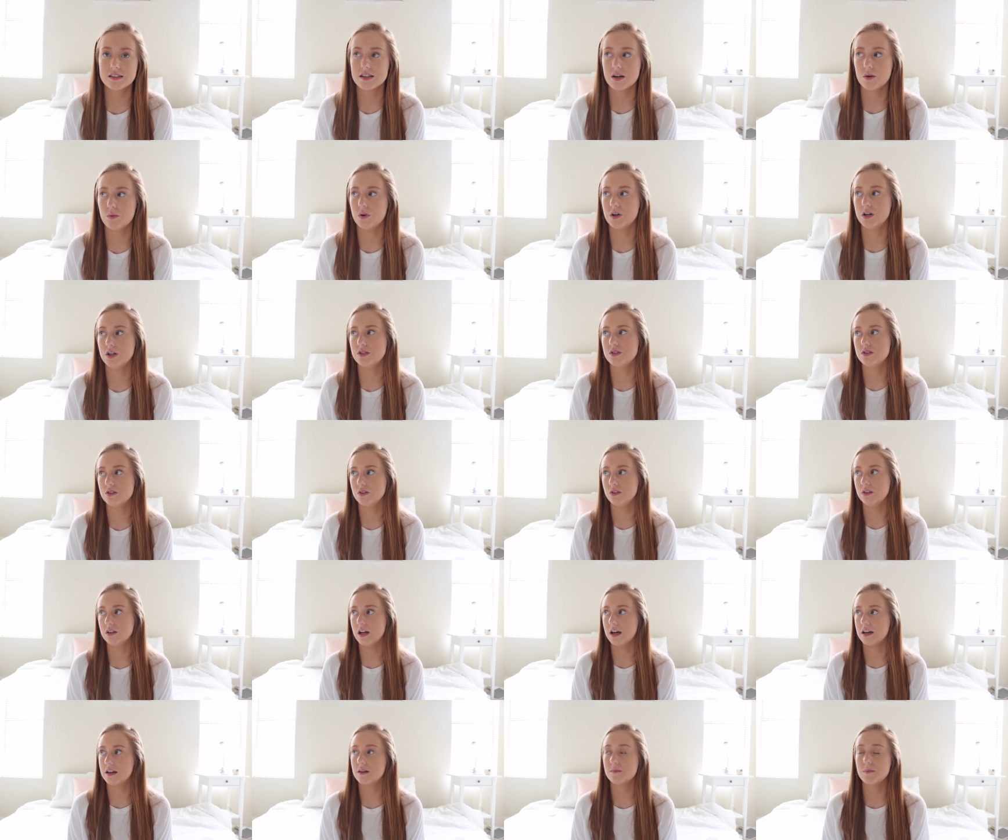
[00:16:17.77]
I want to do
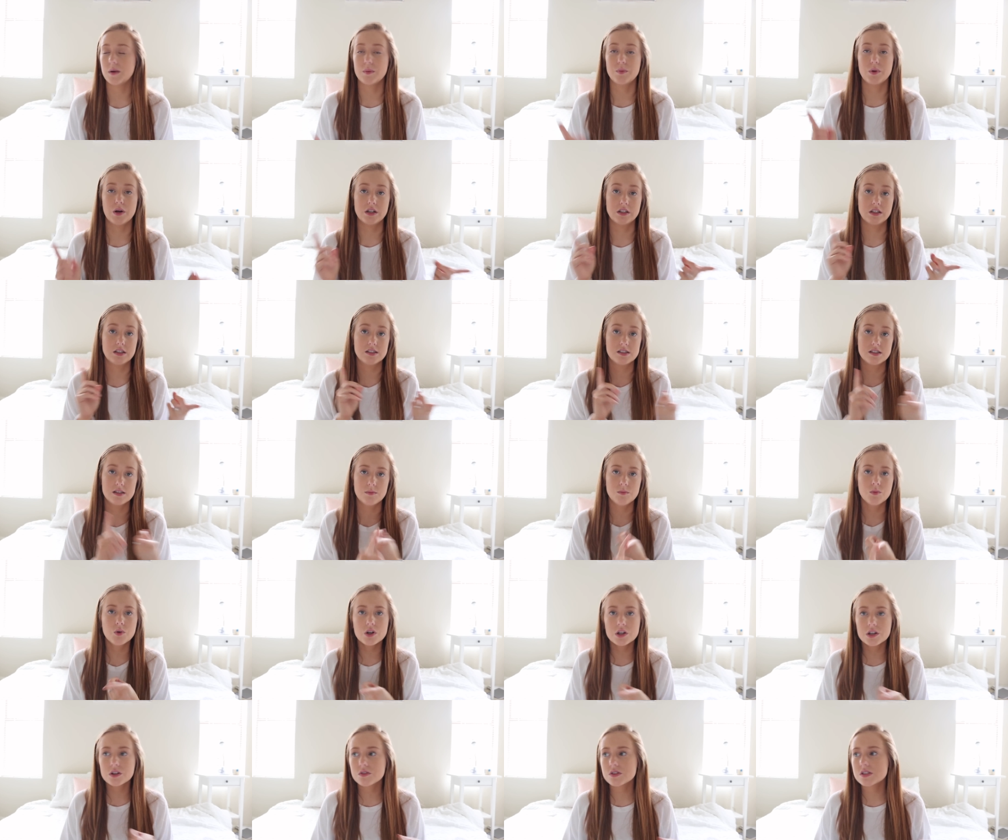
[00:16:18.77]
like my pregnancy
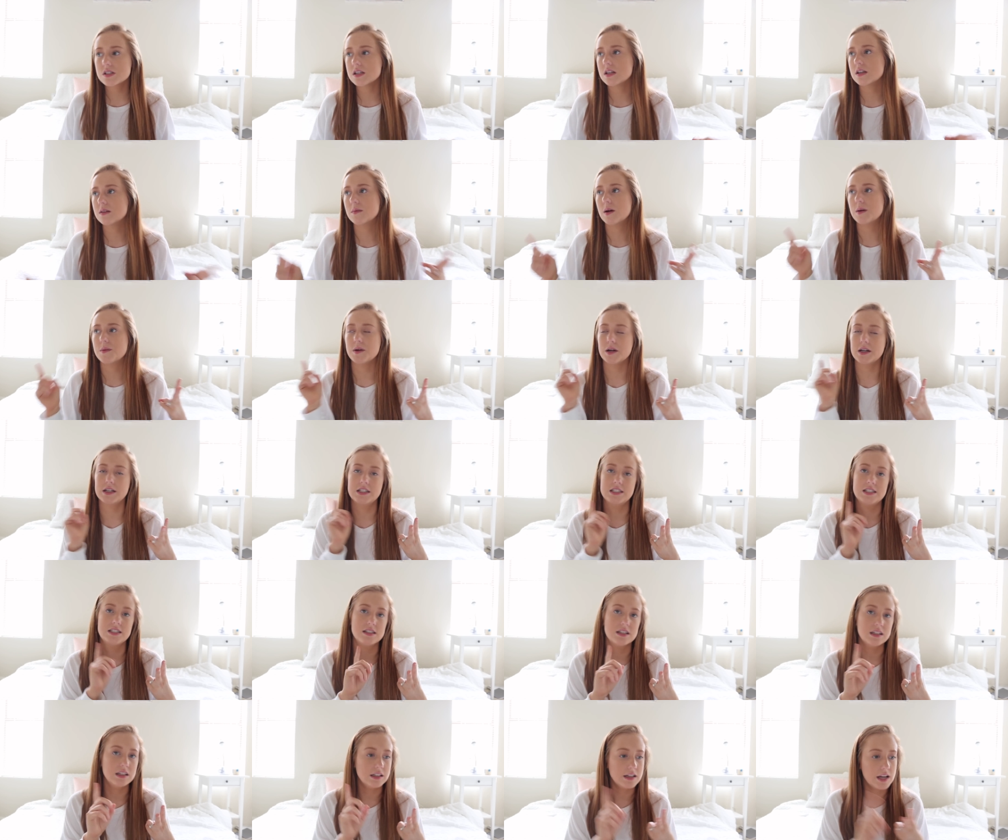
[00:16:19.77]
morning routine, my
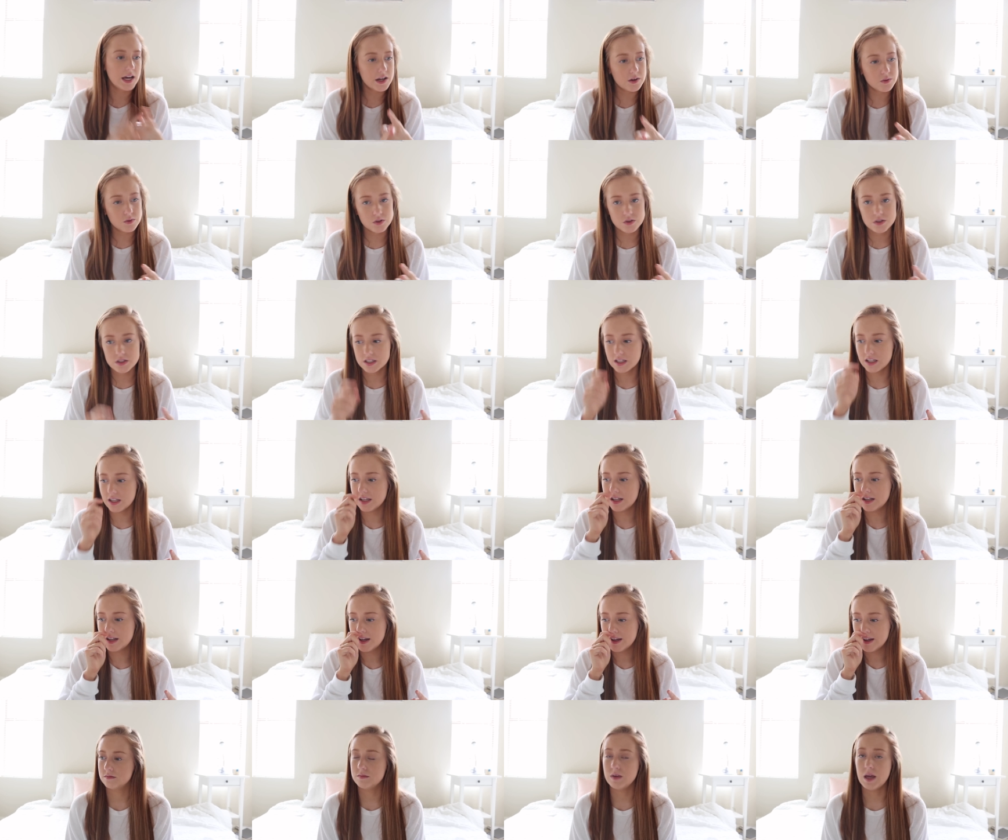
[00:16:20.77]
pregnancy night
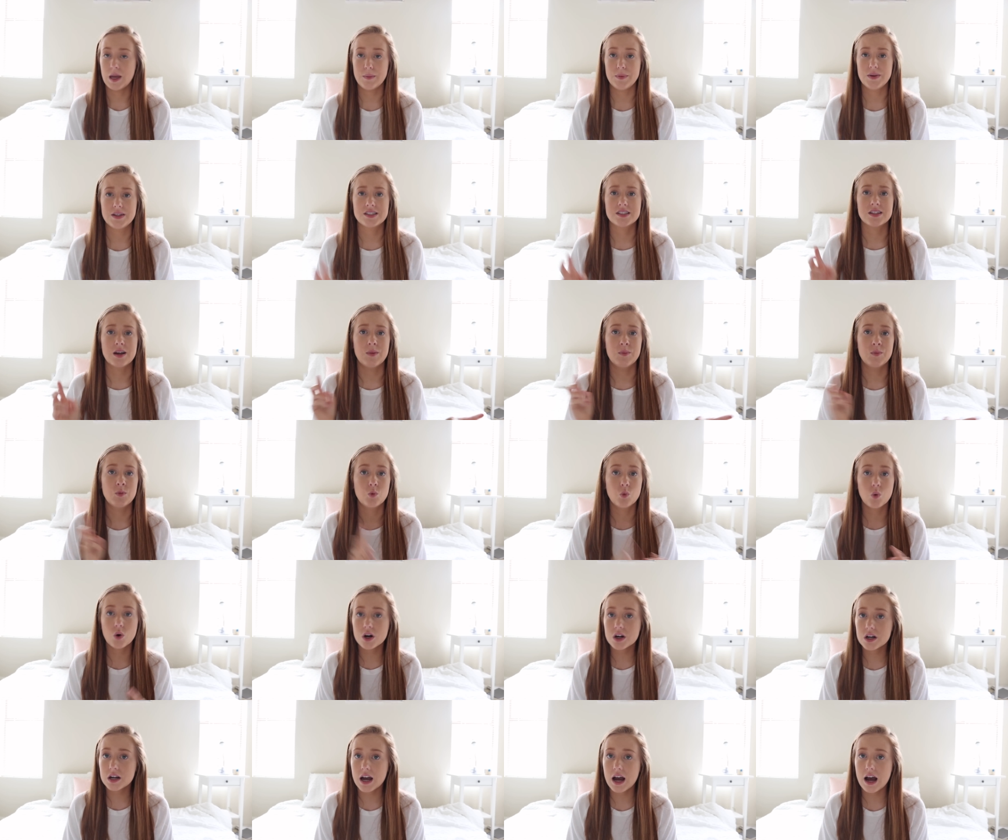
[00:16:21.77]
routine, maybe some
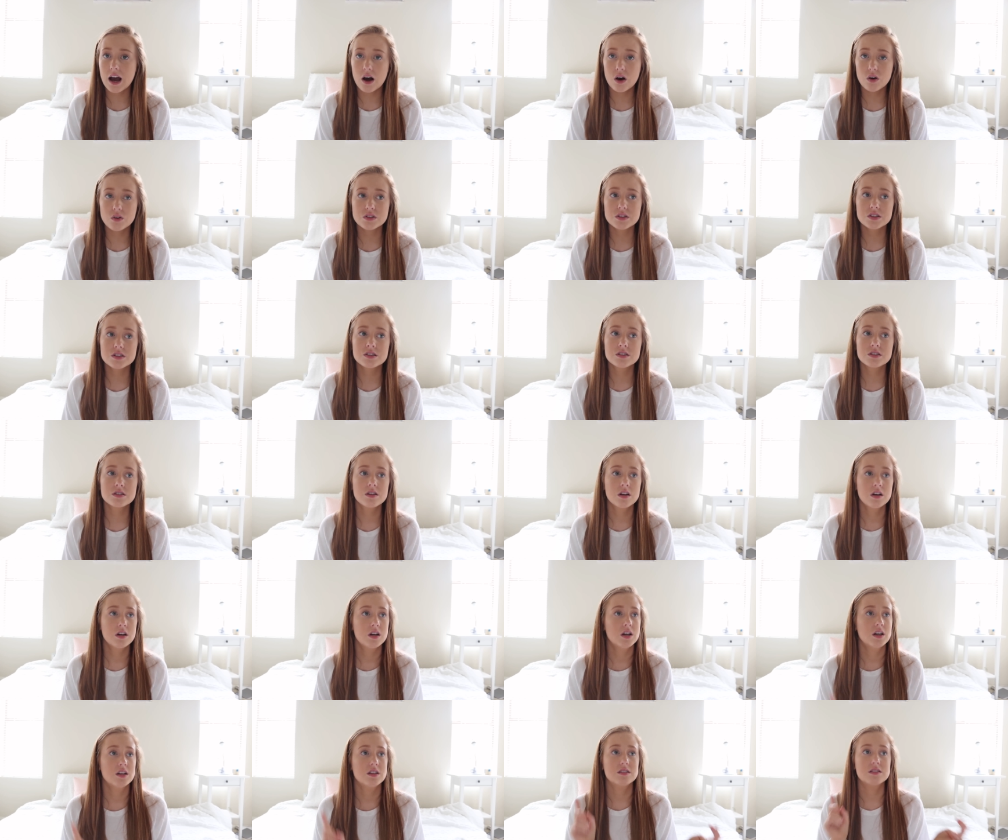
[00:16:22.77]
workouts,
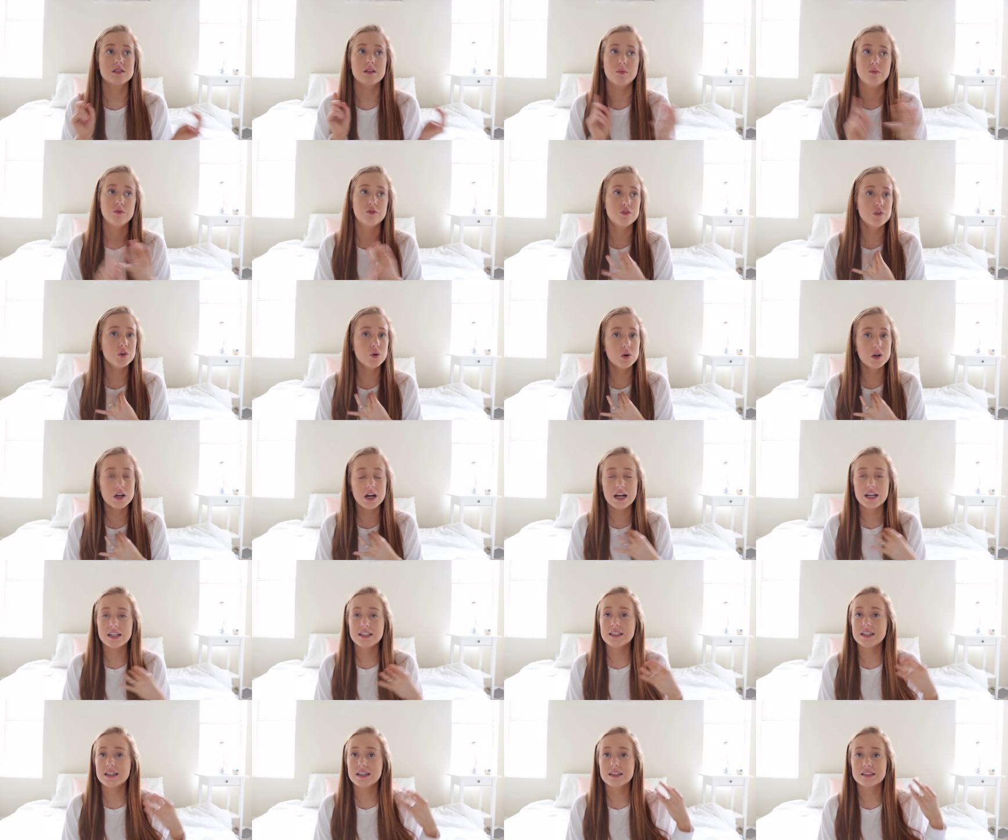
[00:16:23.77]
some food
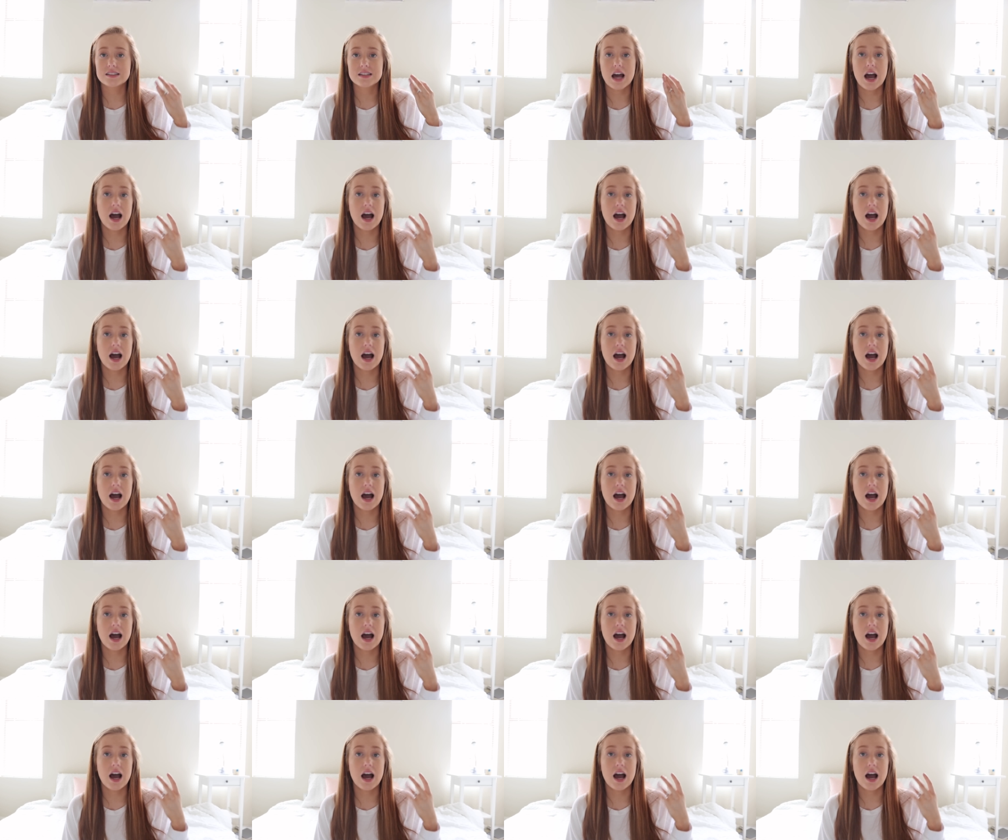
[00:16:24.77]
ideas.